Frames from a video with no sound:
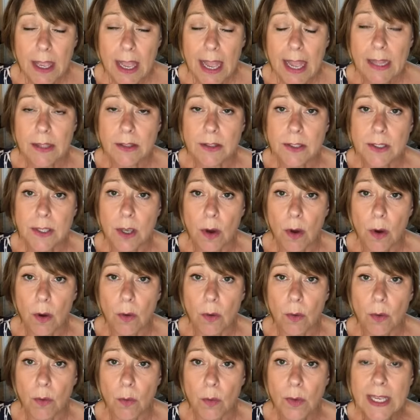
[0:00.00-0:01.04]
And
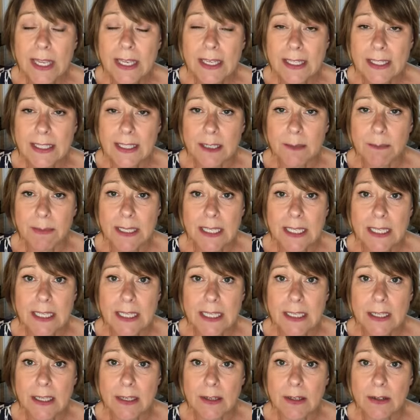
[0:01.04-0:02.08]
so we need to
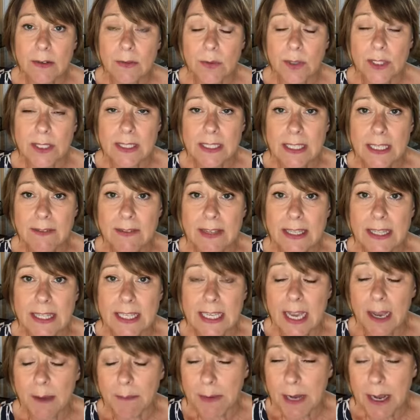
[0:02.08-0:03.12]
be receiving
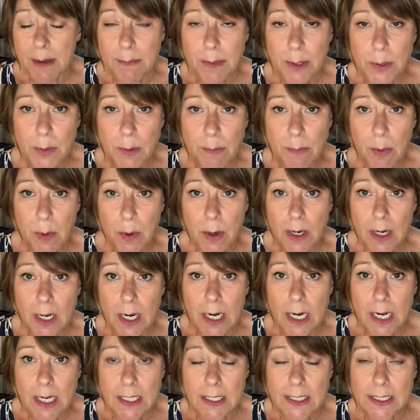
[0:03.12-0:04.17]
the upcoming report
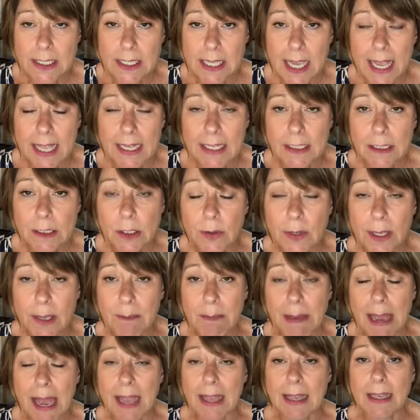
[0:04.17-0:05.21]
cards and looking
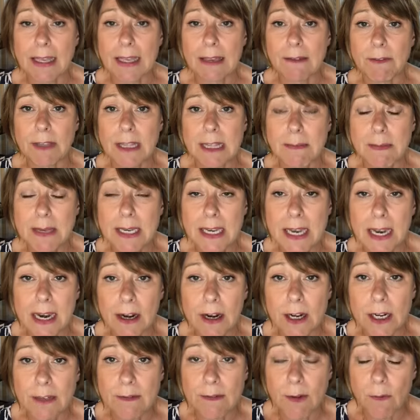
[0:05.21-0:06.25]
back and giving them a
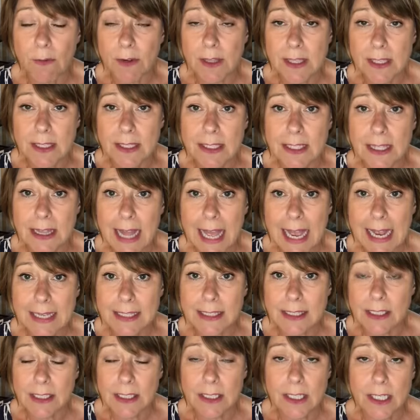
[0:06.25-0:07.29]
narrative over this
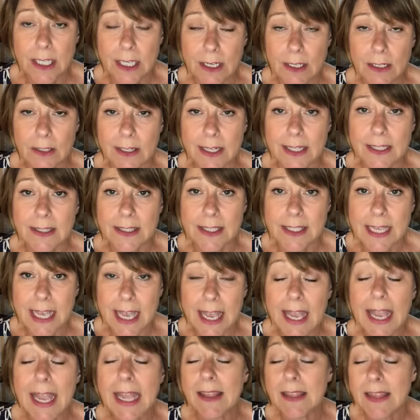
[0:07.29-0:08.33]
last year and
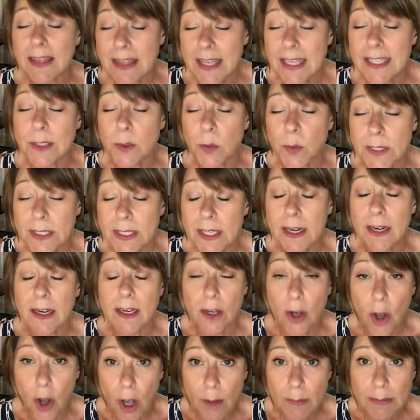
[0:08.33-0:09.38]
saying, this was an
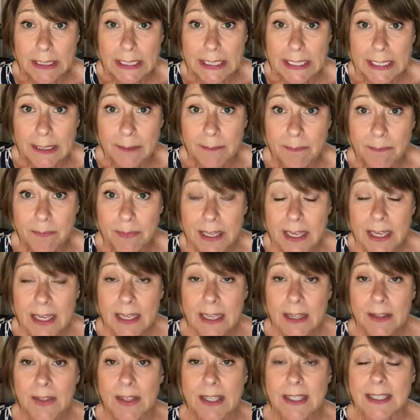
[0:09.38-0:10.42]
anomaly.
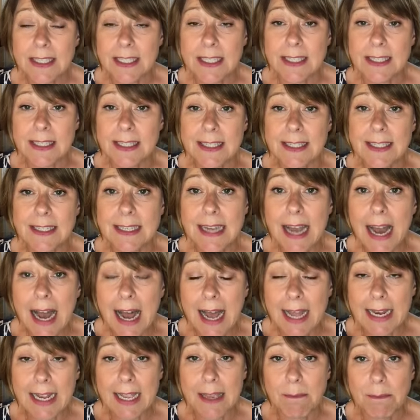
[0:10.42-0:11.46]
This is
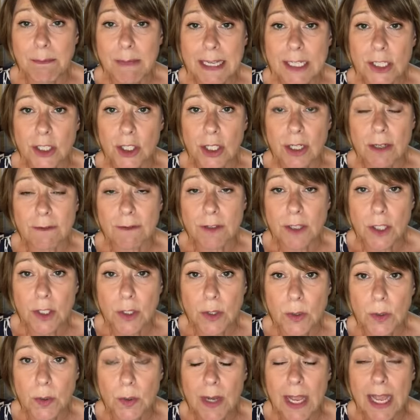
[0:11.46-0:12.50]
not a measure of
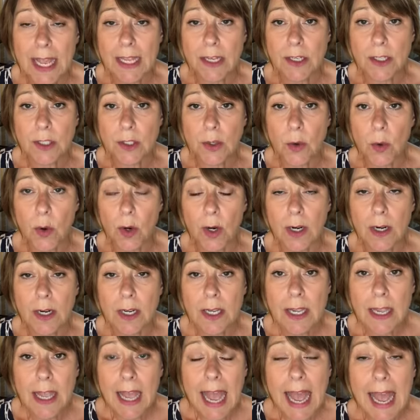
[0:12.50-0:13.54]
you and your
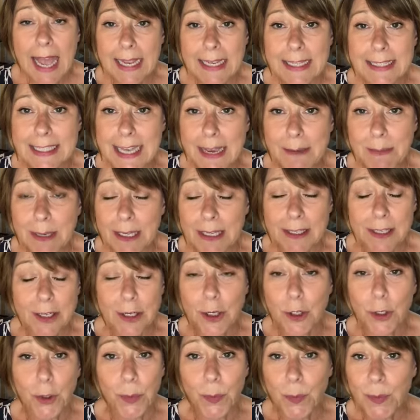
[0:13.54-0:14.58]
academic
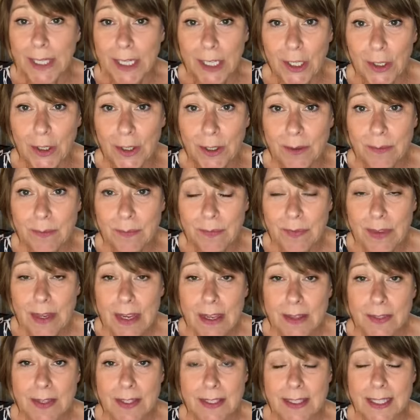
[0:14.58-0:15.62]
career.
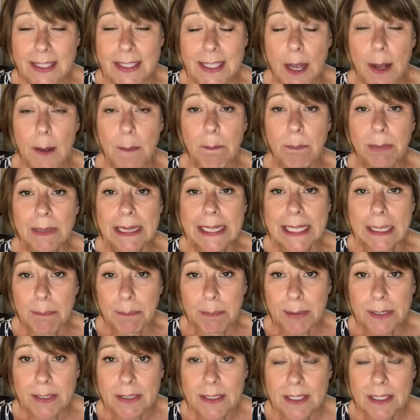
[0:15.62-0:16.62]
This is a blip.